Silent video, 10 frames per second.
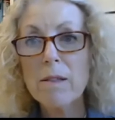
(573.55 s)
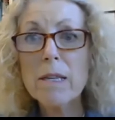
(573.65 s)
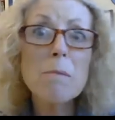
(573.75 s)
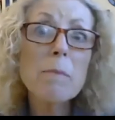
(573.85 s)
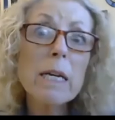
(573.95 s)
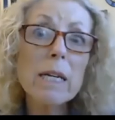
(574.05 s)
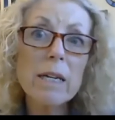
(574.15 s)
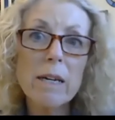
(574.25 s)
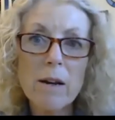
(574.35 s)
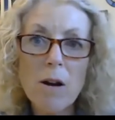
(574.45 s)
the
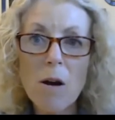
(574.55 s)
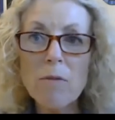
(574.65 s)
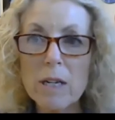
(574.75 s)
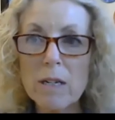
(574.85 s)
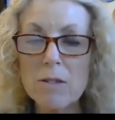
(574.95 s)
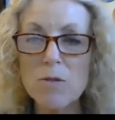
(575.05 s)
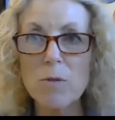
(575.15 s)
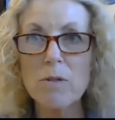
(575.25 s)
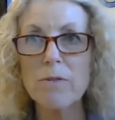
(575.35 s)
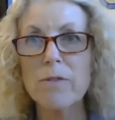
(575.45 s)
immediate and obvious
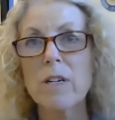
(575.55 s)
sort of